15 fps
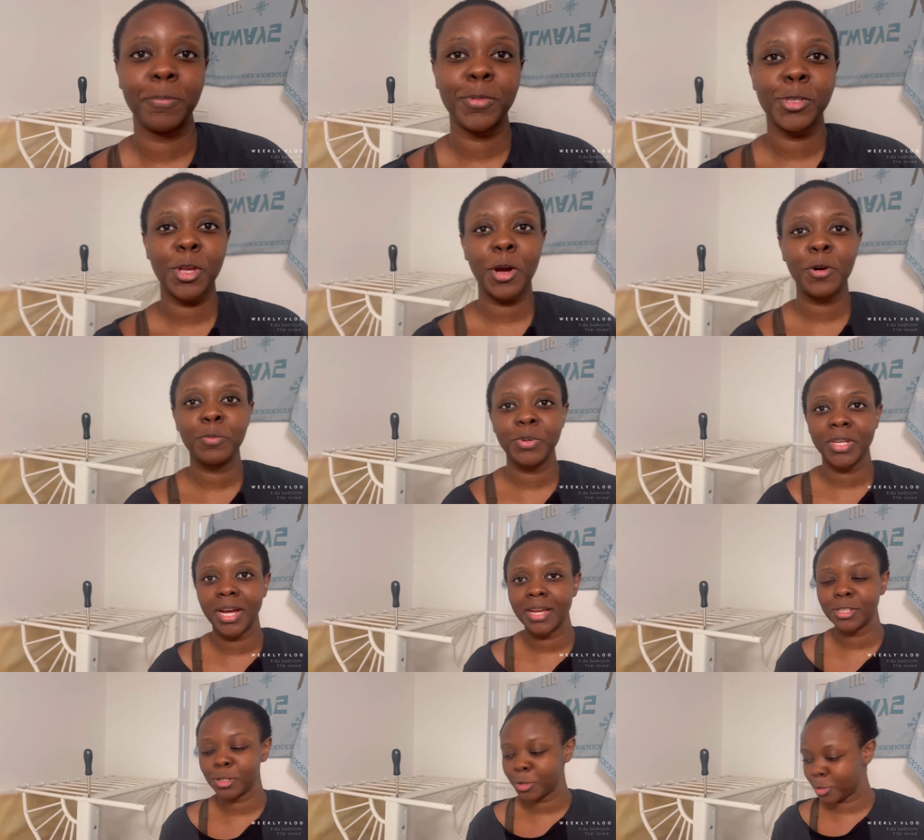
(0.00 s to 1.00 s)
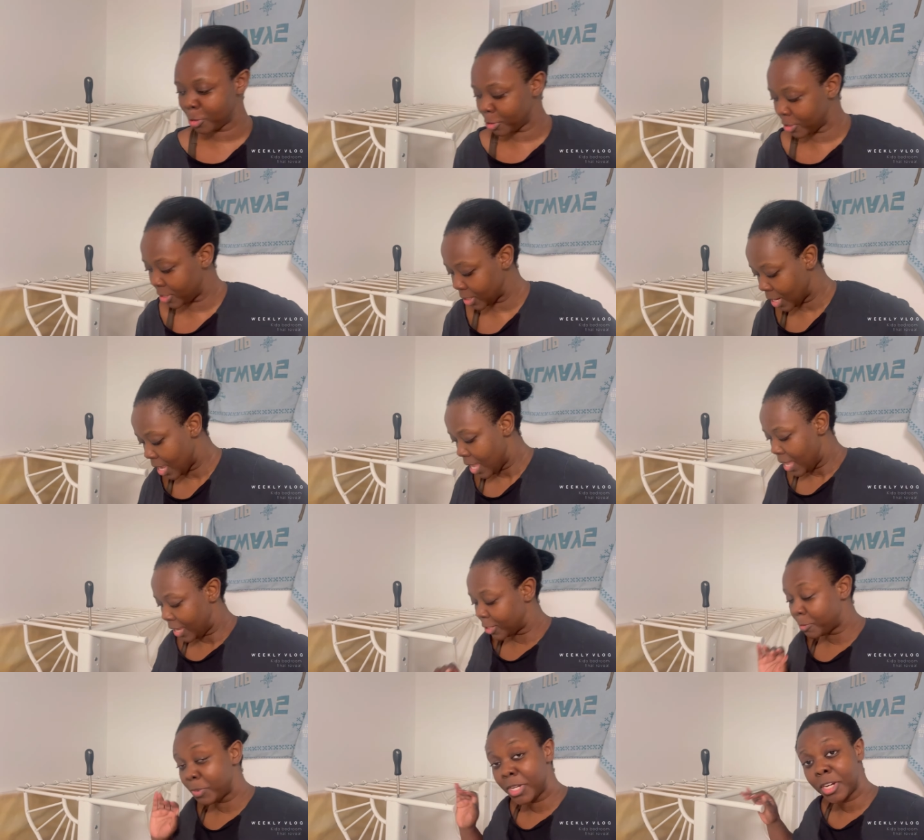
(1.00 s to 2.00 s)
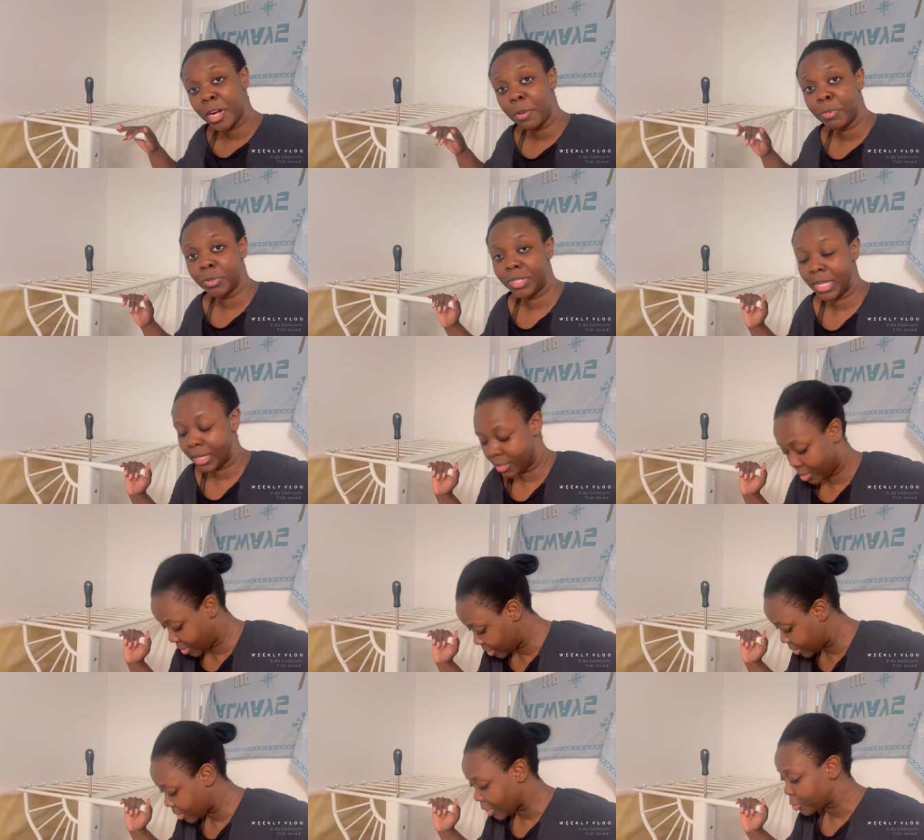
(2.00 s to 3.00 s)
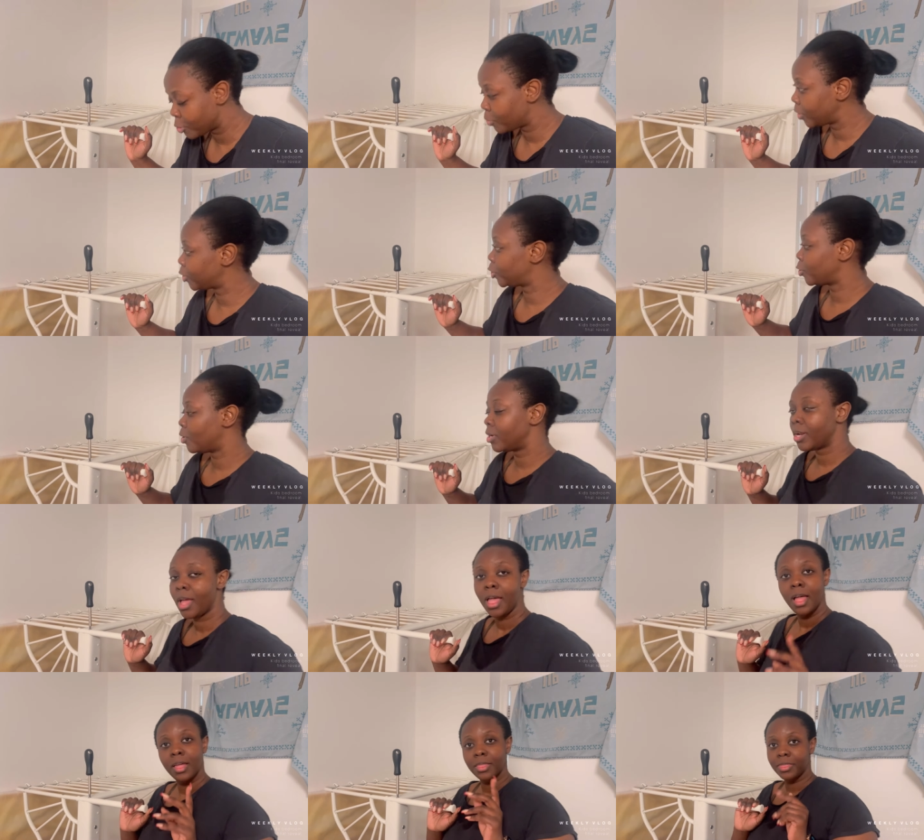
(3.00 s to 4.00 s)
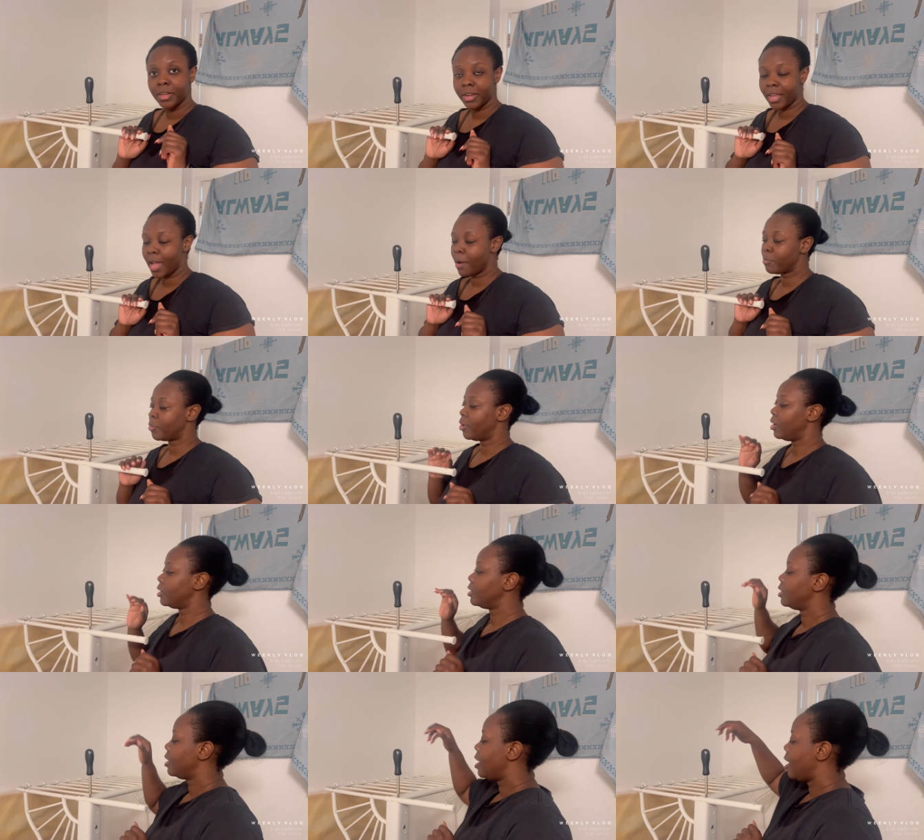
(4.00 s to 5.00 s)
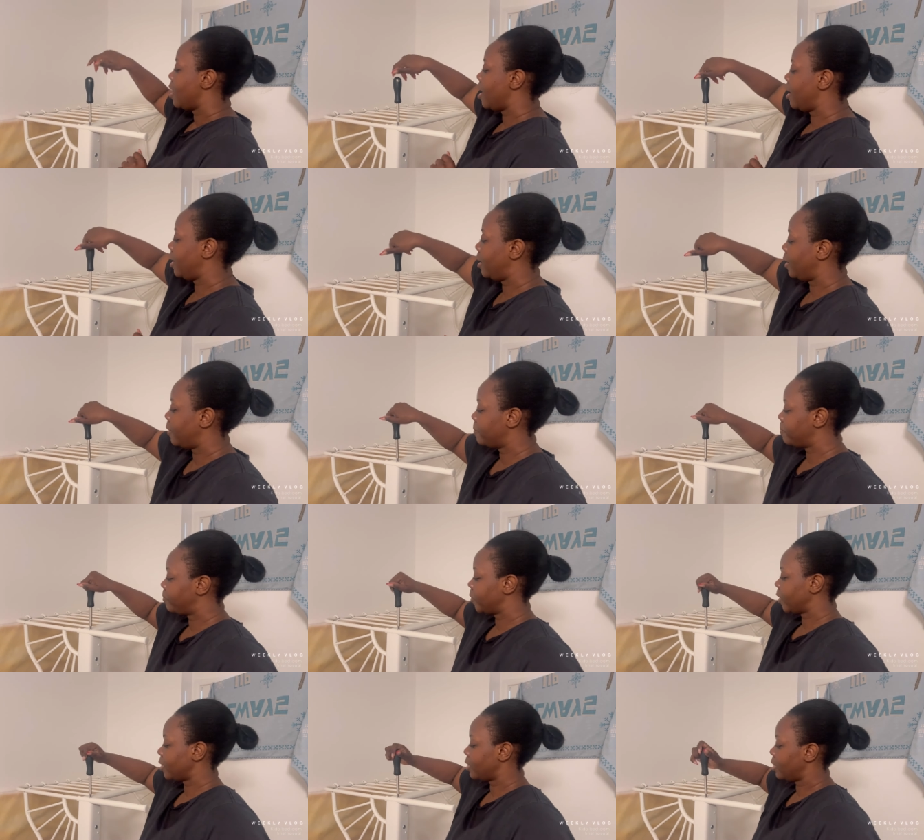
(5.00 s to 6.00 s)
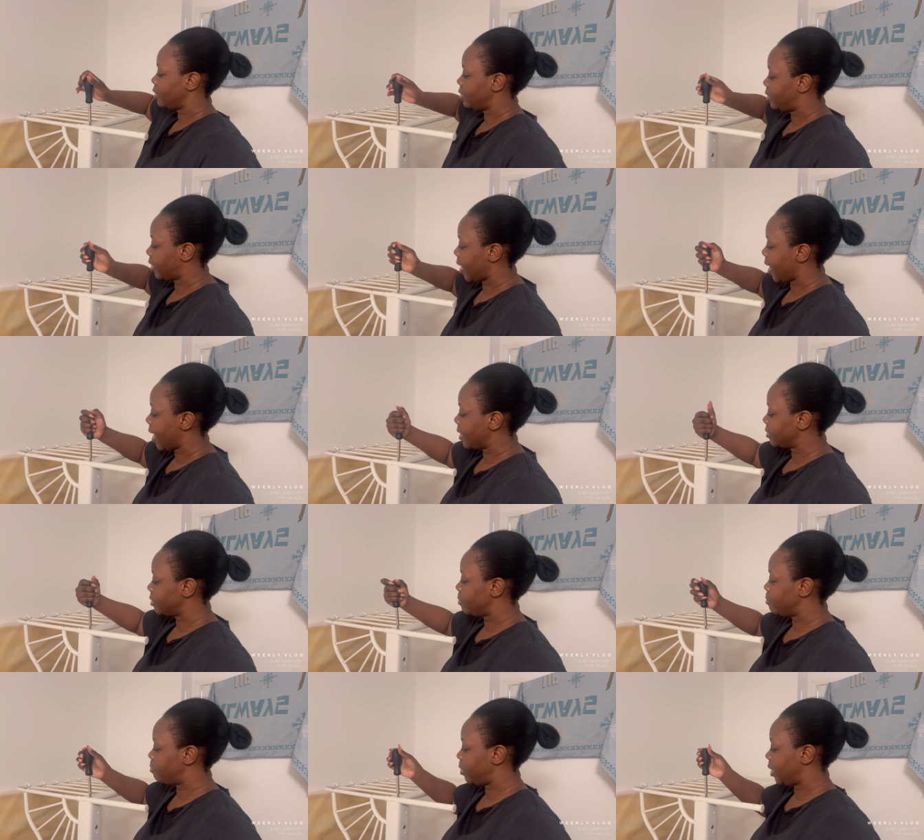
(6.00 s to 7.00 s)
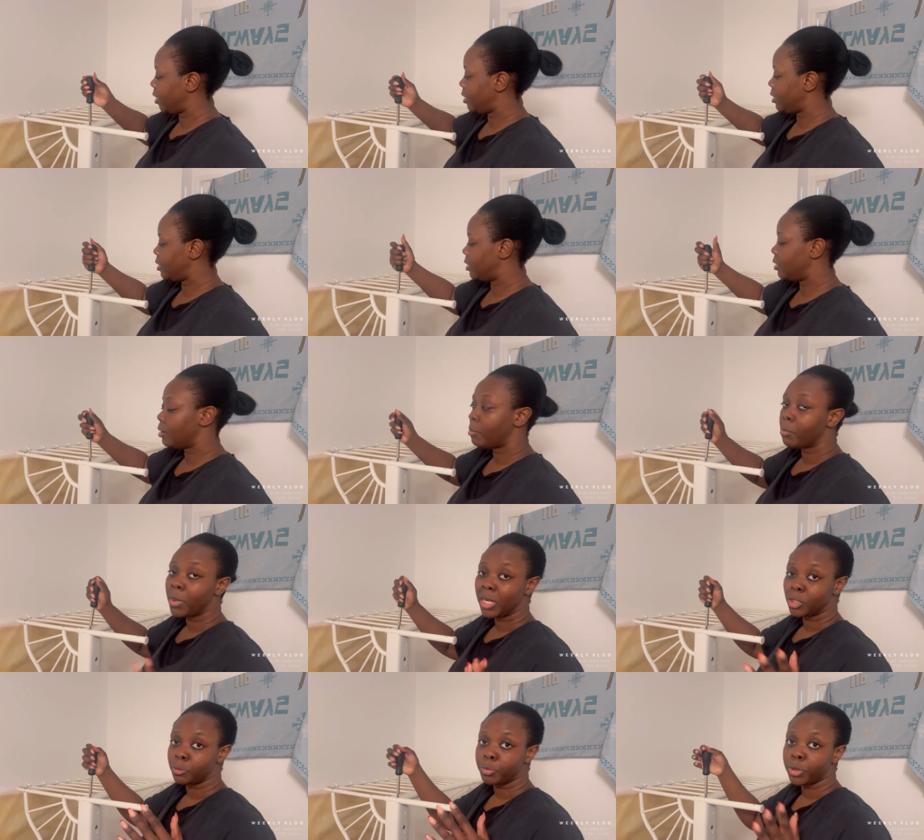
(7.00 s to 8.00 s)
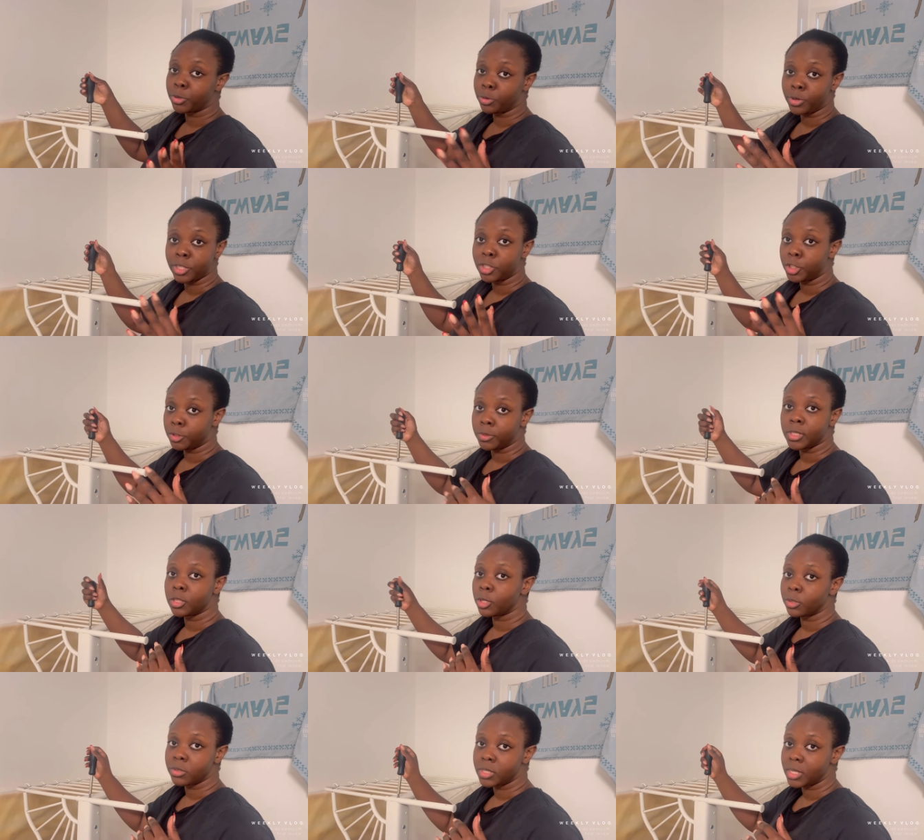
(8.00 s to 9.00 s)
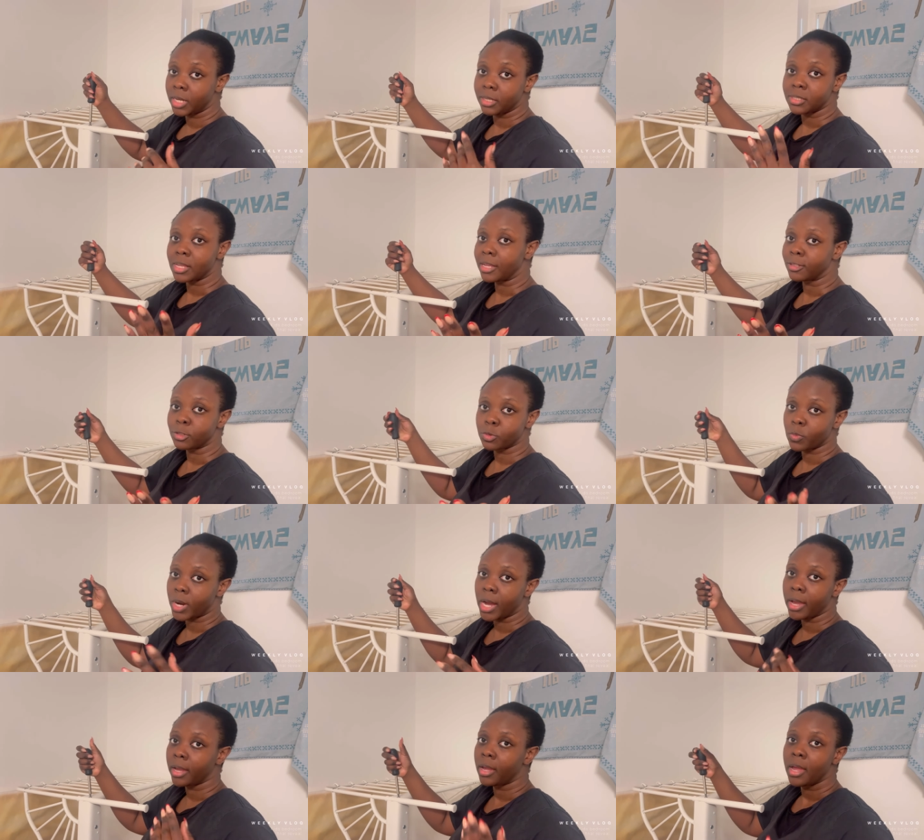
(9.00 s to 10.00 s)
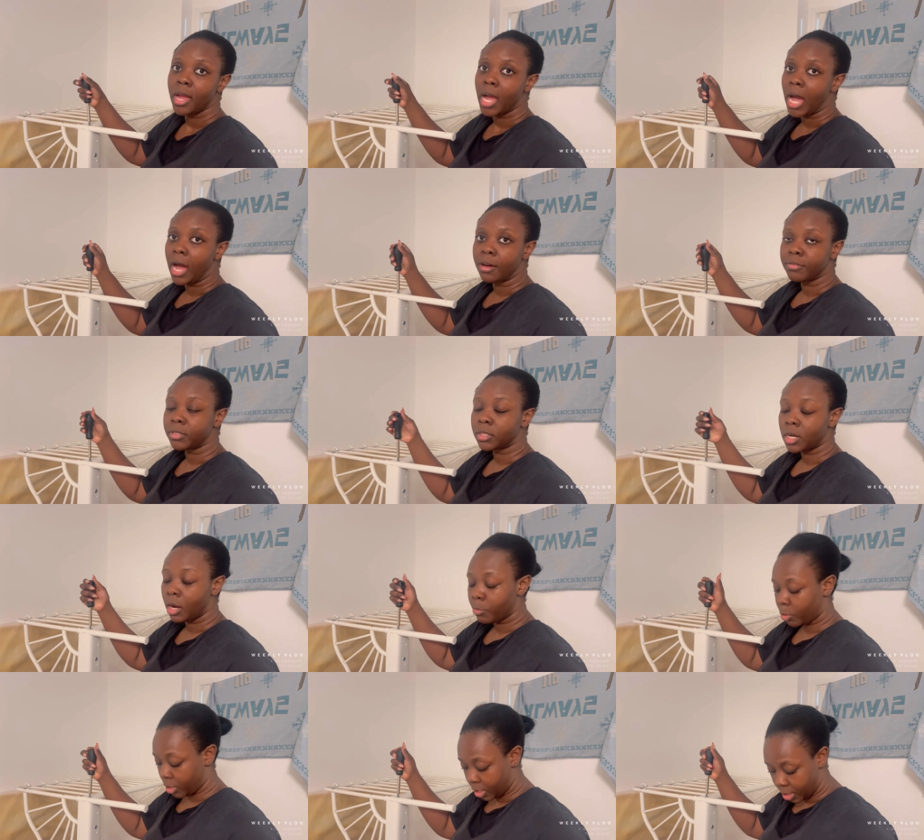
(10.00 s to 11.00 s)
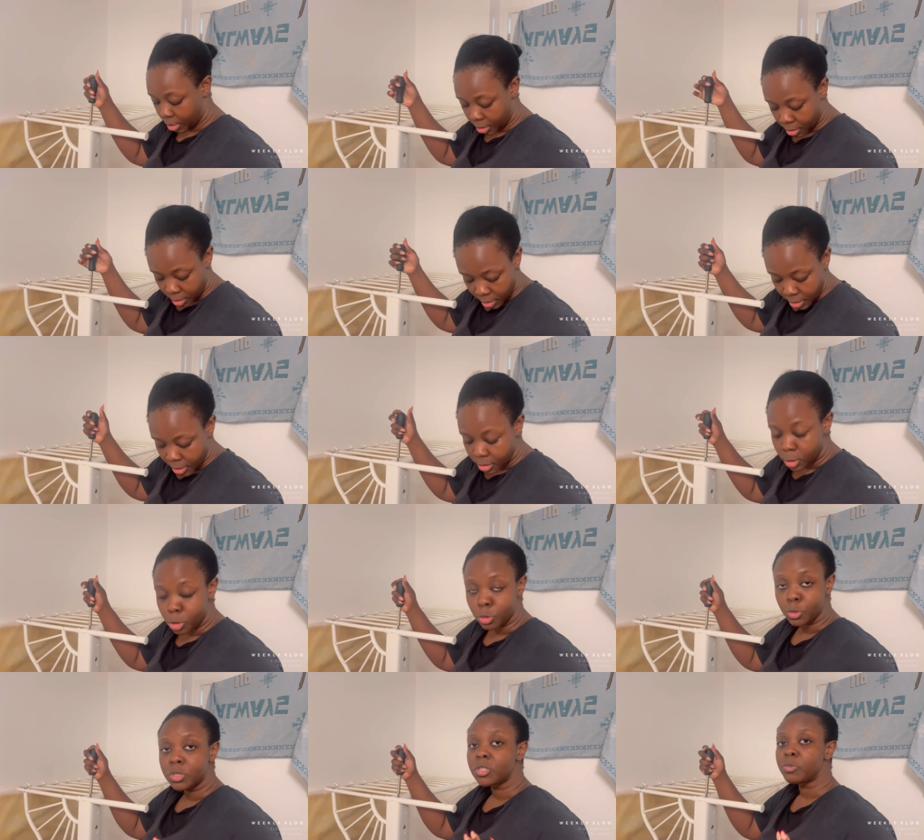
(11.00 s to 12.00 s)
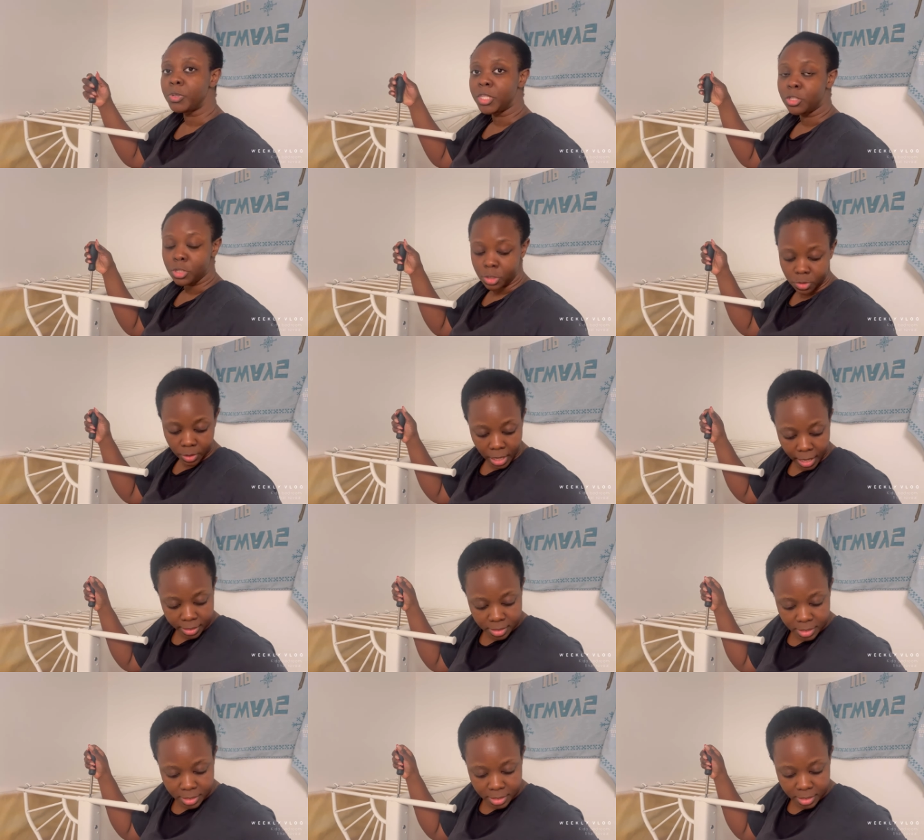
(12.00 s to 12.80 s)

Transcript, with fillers: so i hope you guys are good it's been a couple days since i switched on the camera um, there hasn't been much progress during those days hence why i haven't come on here to speak to you guys